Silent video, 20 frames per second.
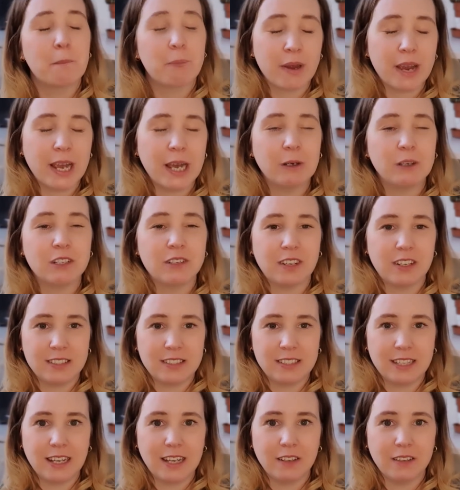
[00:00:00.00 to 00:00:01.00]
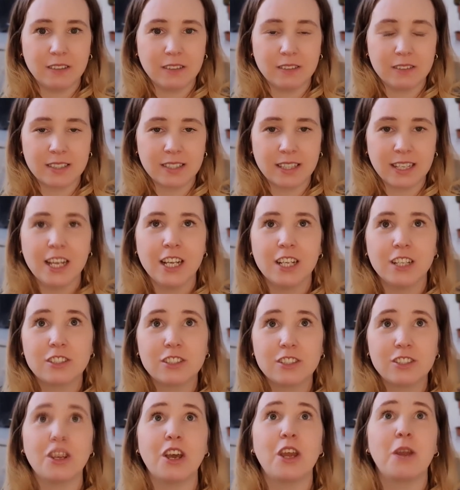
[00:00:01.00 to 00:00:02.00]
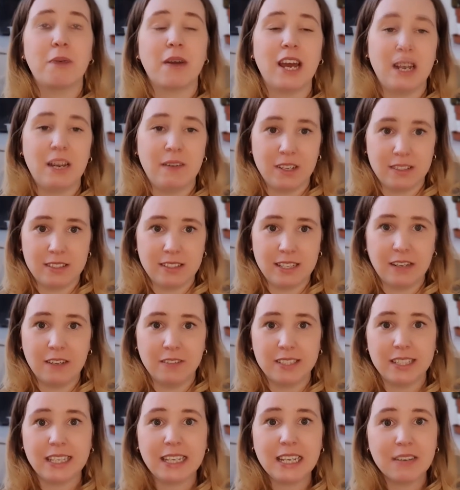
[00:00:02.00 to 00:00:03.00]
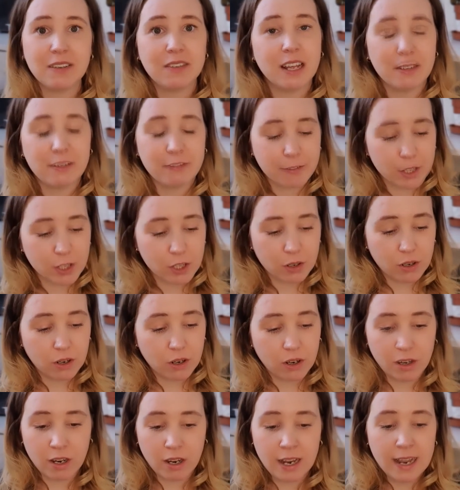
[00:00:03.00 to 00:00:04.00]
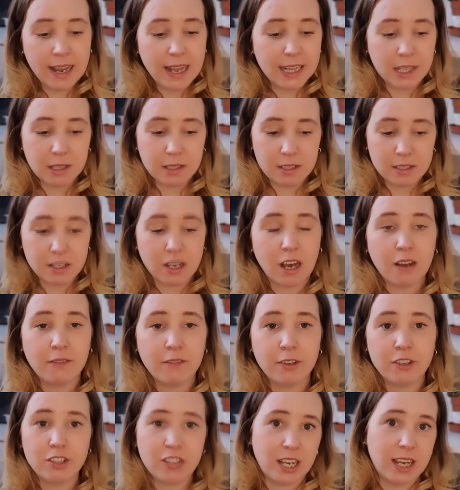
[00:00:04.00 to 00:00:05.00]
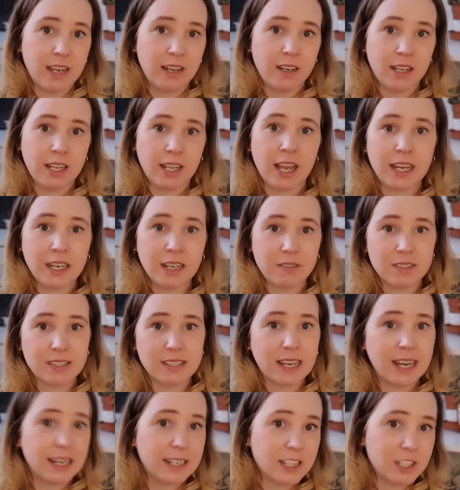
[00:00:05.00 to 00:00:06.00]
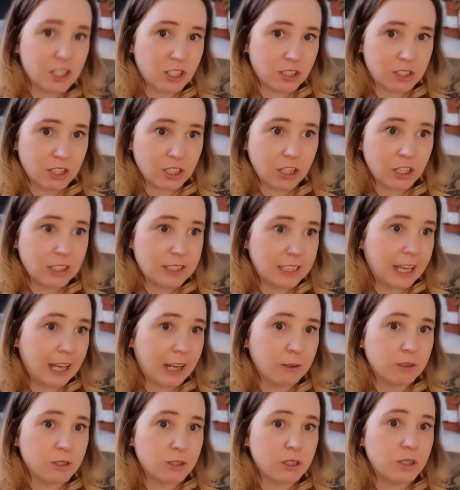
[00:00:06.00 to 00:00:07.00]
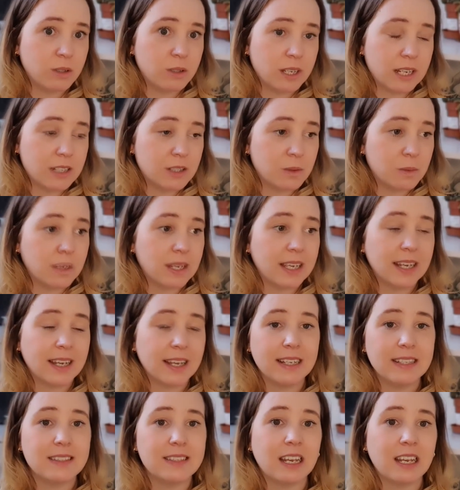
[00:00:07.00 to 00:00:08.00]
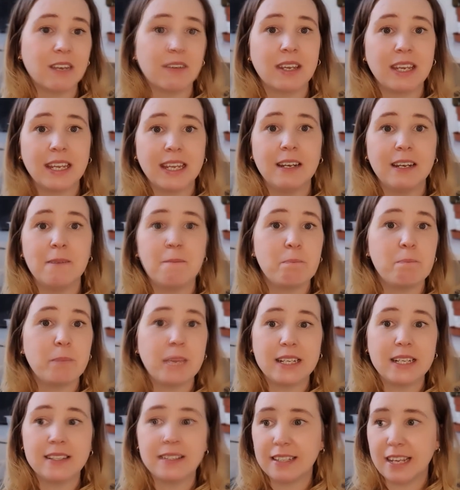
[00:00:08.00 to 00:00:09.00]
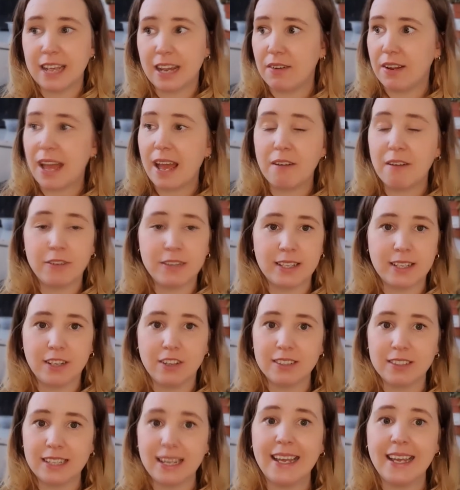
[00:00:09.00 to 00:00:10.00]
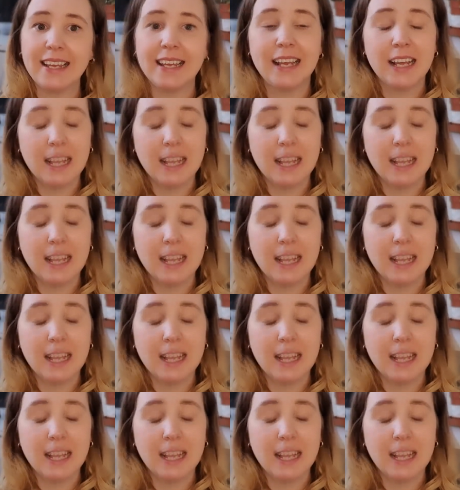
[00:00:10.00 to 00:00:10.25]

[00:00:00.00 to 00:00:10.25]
proud of ourselves. So proud of ourselves. Even if you're at the start of your journey and you've decided just to cut it out 2 days a week instead of eating meat and dairy every single day,